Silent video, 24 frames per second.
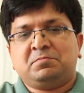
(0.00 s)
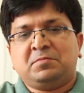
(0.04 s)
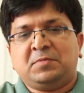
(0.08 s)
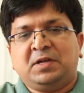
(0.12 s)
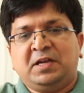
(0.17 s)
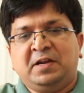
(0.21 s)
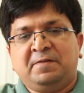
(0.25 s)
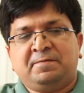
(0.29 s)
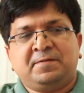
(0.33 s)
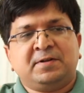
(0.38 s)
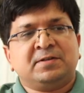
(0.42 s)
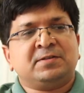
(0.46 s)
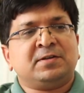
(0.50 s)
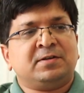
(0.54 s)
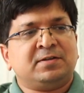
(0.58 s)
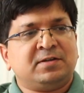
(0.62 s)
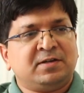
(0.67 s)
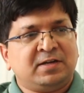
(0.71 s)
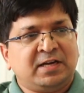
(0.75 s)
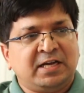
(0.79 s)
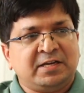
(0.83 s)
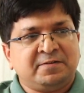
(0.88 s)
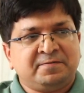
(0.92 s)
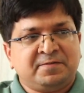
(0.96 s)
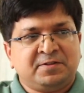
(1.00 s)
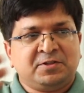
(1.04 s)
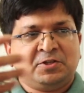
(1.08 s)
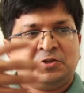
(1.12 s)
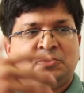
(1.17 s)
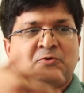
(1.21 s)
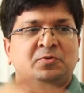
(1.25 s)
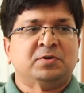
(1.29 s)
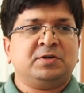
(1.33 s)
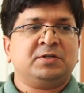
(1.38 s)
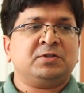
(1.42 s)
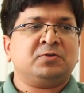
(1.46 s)
lived a certain life in the
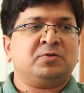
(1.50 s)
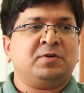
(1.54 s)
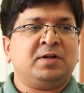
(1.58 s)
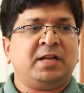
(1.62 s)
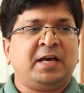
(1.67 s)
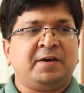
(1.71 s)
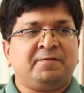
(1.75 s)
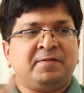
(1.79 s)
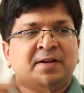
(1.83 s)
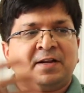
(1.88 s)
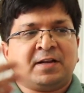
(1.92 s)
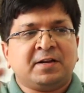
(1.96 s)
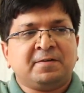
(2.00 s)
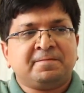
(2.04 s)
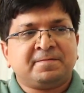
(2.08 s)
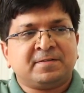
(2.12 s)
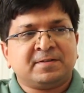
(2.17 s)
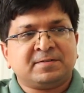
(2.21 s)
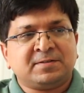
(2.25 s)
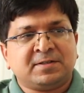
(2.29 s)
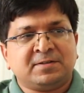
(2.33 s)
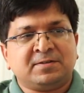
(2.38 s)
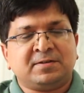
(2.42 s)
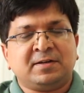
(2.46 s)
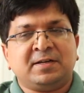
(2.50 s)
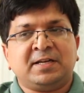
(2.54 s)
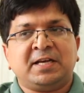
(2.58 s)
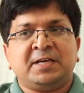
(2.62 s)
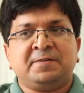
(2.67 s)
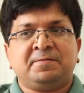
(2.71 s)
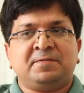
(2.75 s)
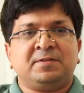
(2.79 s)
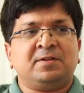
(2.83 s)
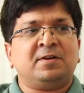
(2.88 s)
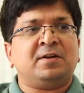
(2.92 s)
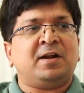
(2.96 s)
US or having lived a certain
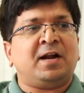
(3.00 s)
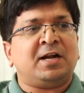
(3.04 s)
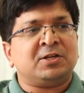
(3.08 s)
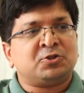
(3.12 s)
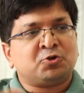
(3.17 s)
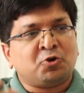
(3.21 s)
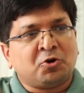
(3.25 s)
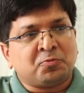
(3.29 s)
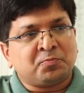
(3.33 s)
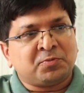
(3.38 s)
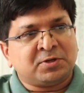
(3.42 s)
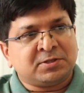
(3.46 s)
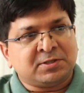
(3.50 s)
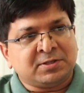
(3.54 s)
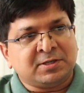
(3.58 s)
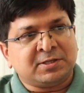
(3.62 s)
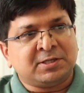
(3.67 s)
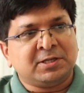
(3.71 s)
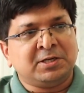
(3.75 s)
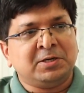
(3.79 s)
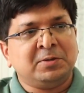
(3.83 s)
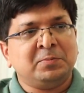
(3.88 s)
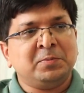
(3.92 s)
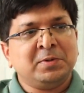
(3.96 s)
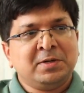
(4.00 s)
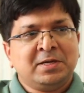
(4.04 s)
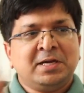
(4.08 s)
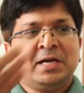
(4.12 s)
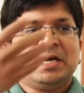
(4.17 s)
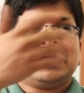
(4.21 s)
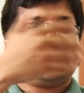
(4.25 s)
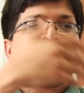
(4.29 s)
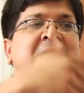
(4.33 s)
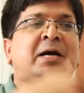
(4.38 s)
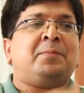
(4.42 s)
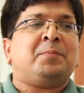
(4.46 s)
life in the large corporate setup,
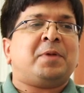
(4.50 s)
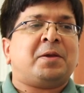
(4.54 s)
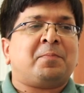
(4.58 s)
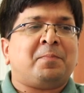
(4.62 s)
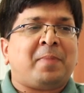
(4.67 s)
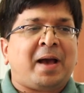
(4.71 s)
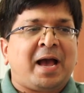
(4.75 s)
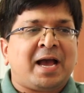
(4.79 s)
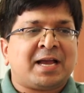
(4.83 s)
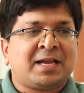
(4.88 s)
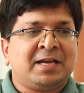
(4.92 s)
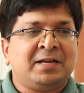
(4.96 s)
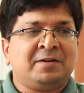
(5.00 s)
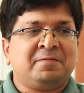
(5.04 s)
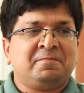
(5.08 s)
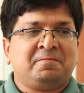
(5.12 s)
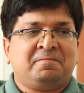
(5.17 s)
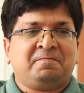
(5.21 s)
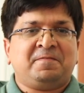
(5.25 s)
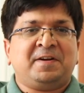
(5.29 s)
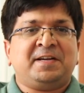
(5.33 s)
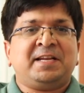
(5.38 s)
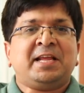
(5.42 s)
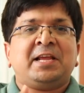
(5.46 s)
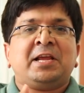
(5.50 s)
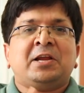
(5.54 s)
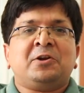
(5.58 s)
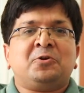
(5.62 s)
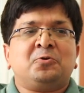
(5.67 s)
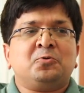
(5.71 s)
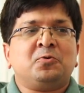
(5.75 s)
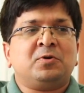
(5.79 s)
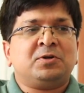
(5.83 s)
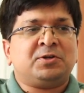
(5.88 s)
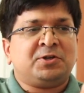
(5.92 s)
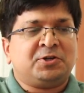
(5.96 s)
coming back and fitting
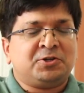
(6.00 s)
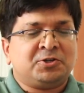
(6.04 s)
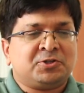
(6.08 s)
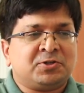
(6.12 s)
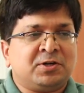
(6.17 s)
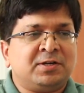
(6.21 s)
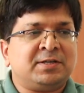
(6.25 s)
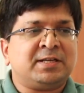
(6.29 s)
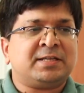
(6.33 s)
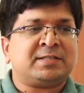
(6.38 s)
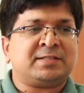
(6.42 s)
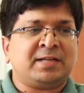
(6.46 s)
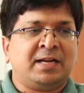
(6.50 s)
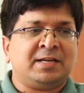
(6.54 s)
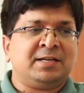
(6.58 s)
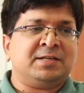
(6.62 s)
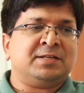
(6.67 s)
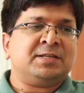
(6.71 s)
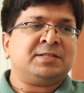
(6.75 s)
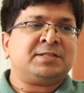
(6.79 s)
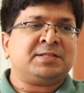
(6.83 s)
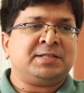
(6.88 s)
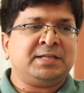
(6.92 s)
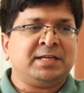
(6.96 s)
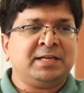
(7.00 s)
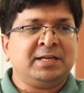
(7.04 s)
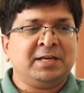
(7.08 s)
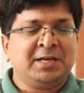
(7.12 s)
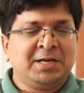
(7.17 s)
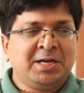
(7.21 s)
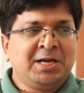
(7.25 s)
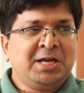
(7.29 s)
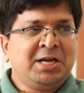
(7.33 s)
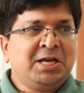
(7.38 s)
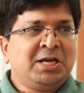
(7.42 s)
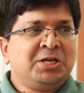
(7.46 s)
into a traditional textile industry,
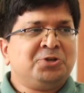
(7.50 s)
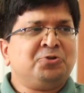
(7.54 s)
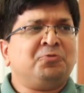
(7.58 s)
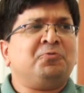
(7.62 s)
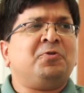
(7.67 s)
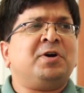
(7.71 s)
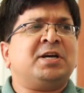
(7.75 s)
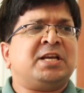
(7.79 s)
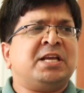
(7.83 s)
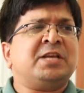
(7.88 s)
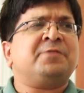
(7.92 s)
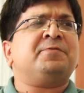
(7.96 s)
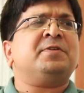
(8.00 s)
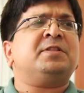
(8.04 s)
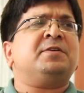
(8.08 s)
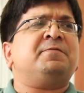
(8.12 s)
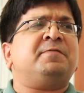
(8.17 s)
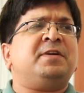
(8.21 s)
you're working with a